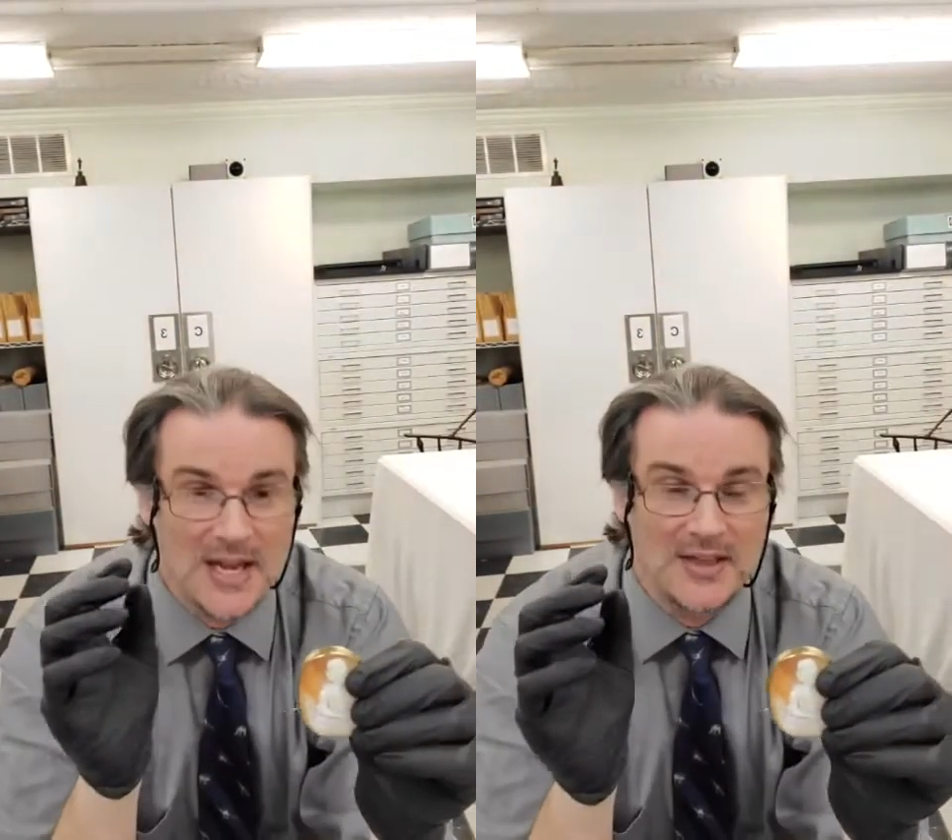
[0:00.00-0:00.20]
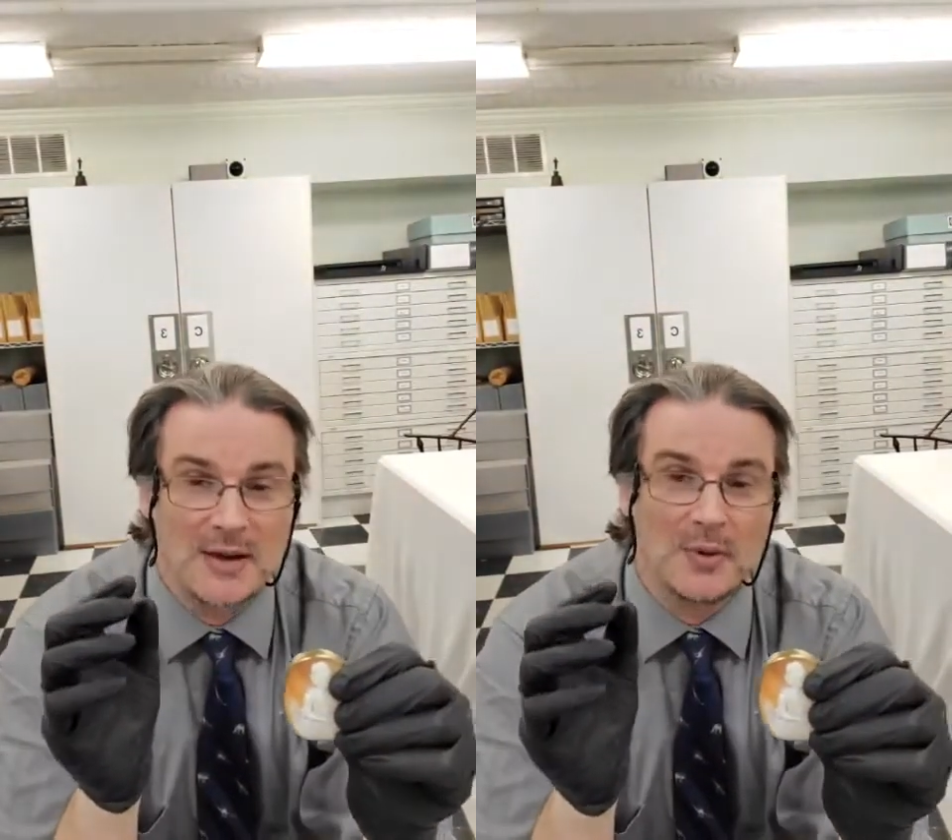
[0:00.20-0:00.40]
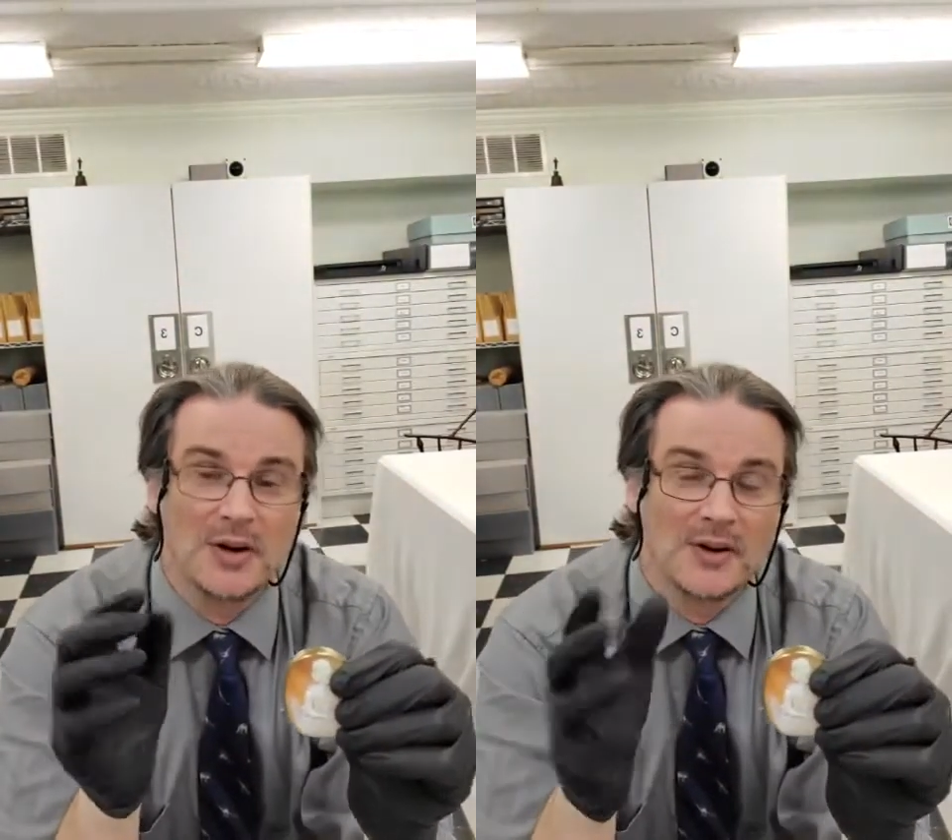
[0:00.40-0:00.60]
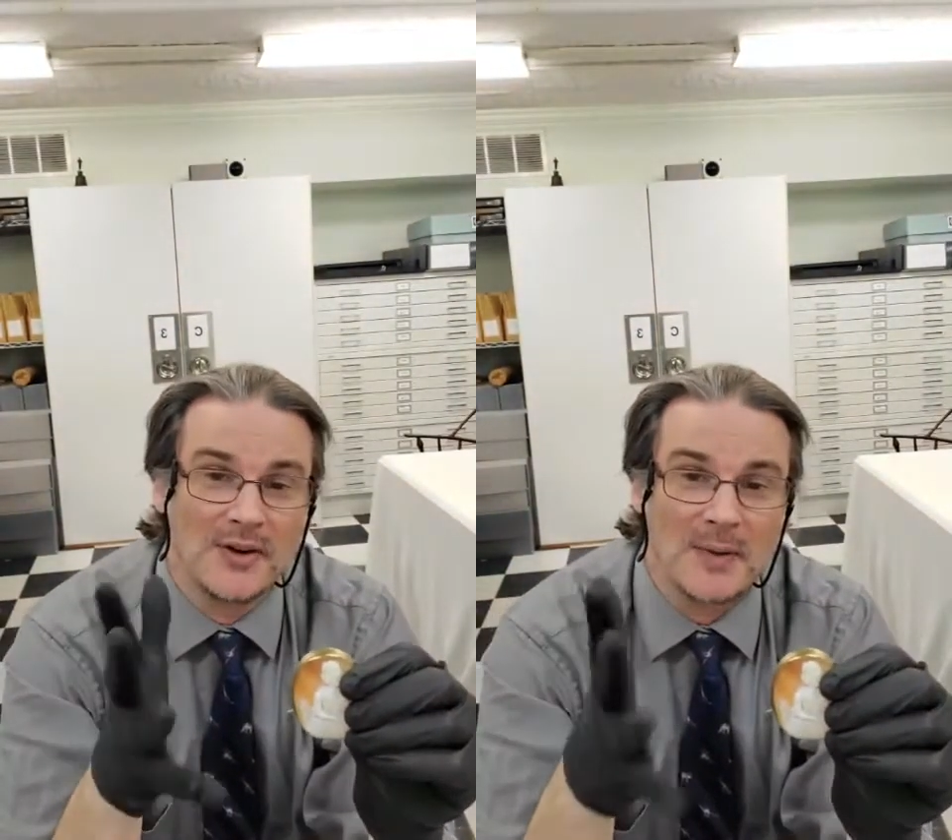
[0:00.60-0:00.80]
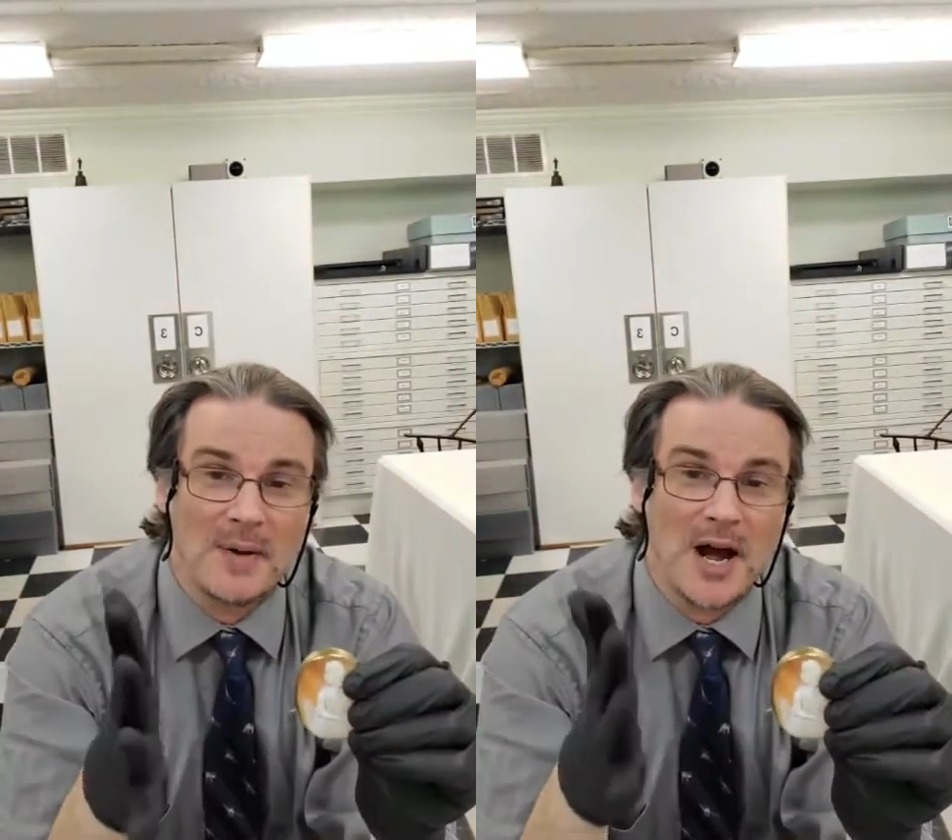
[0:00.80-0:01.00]
They were
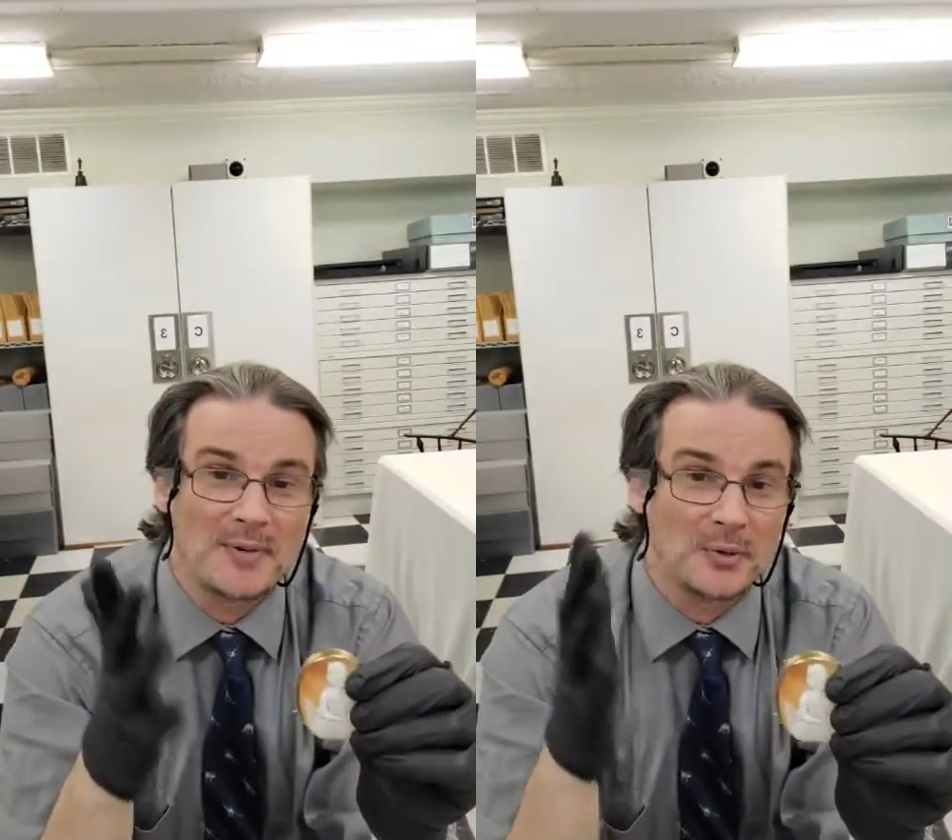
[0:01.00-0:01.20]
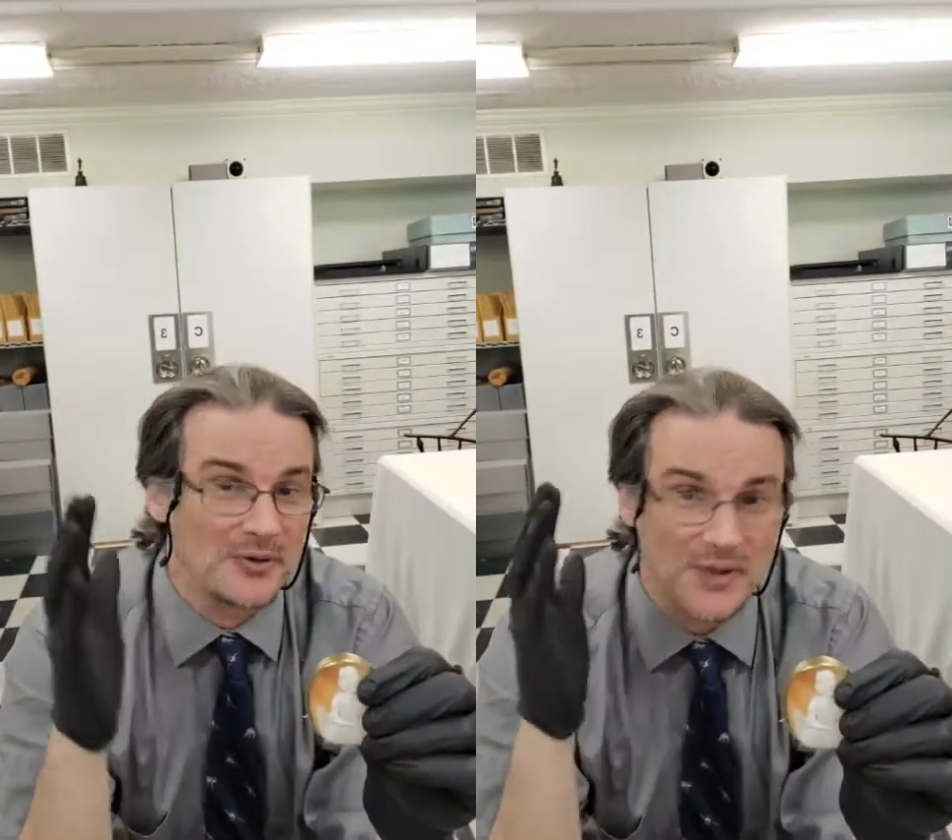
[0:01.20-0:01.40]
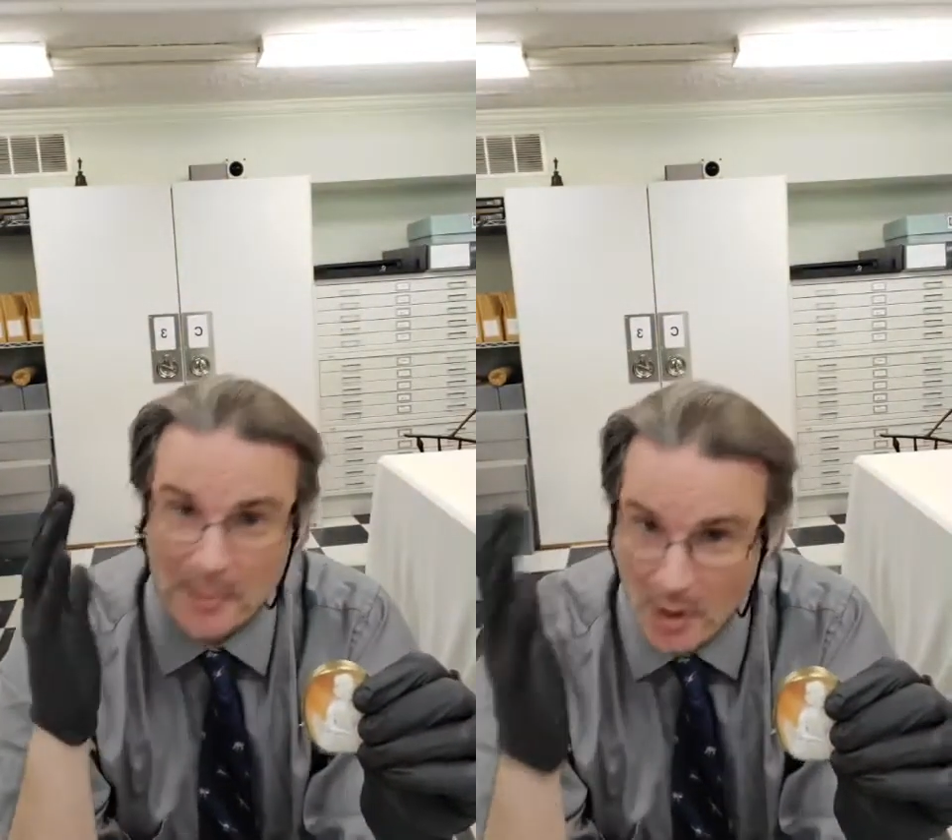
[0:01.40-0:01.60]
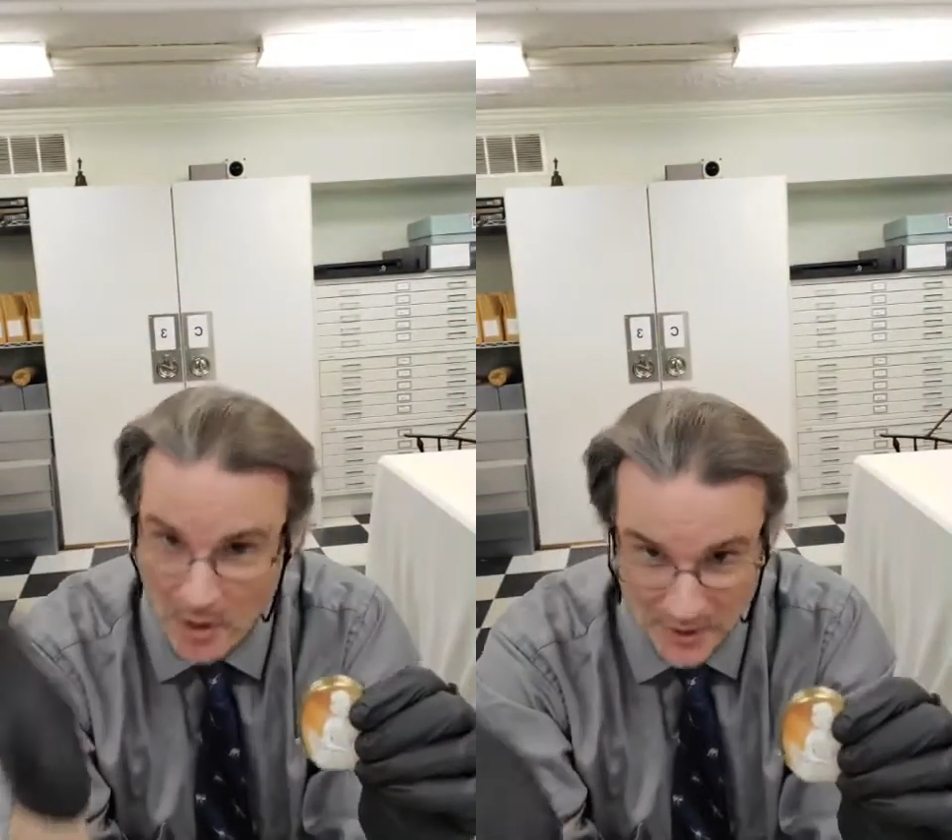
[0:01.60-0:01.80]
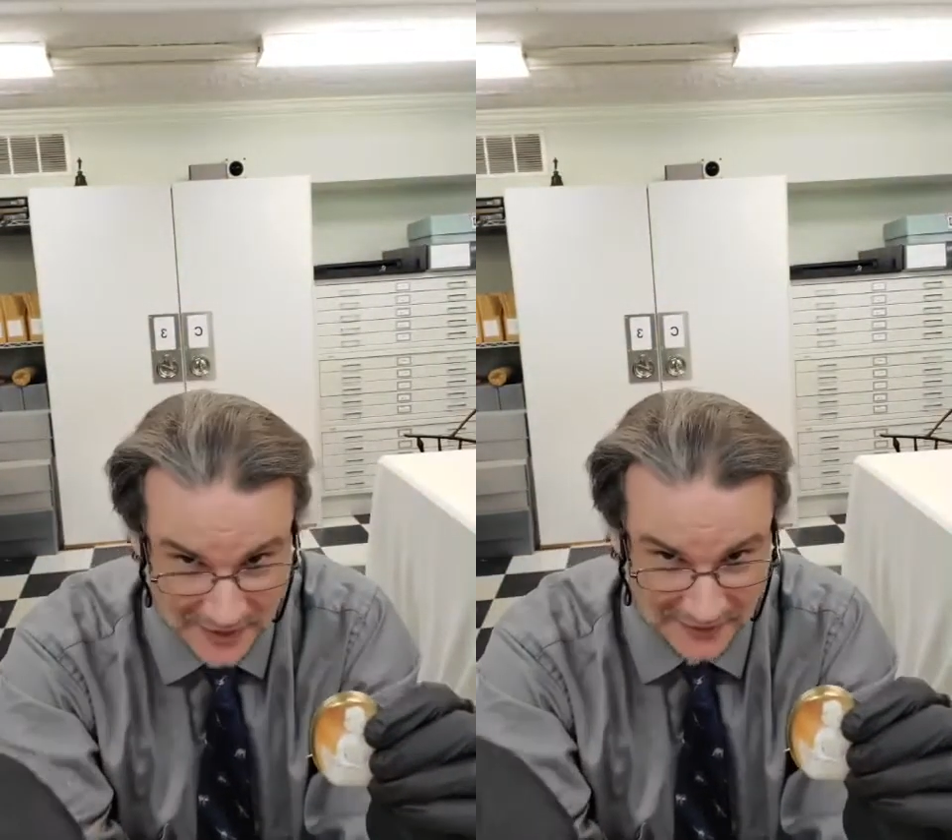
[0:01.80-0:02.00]
very popular with
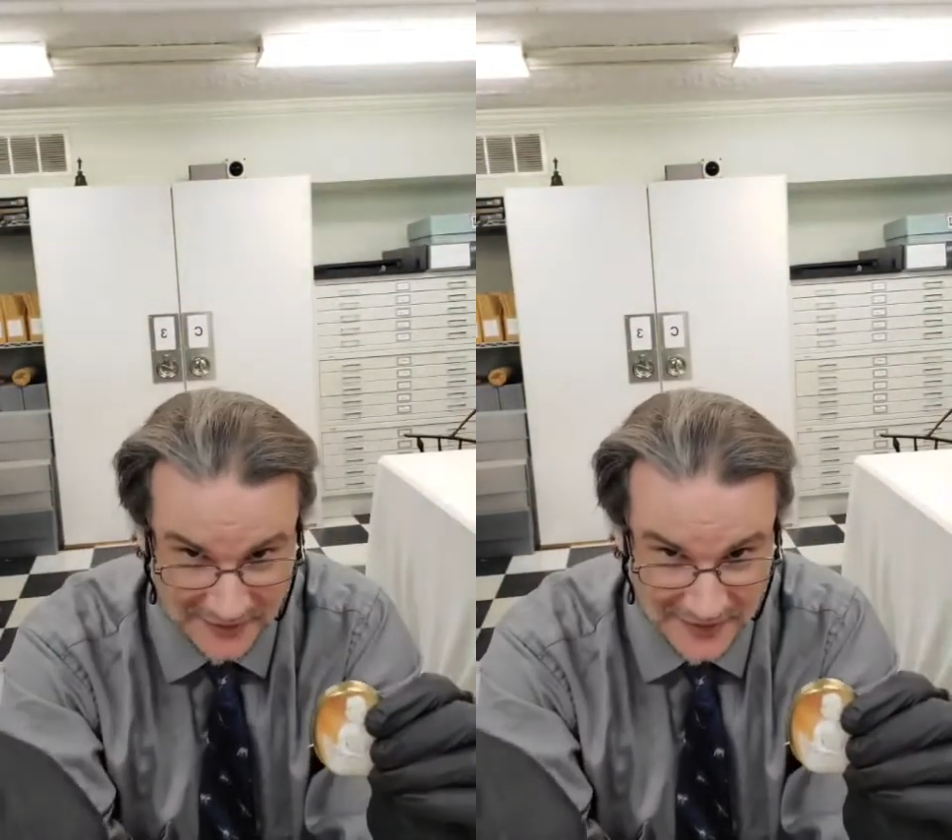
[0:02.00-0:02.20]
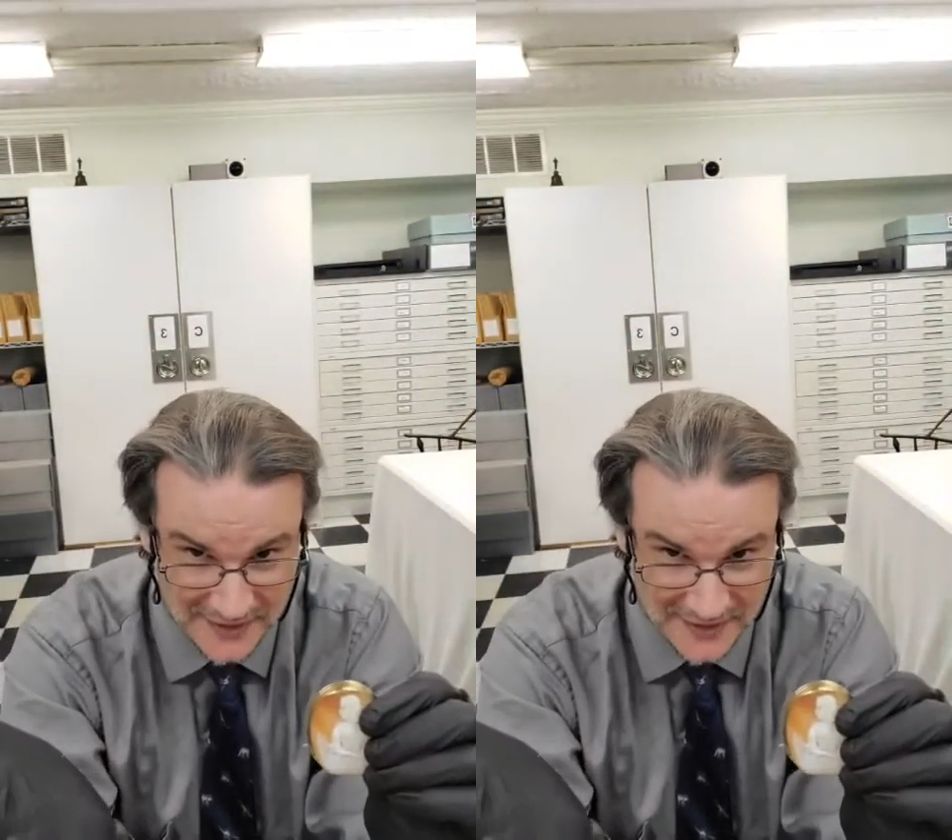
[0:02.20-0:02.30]
Napoleon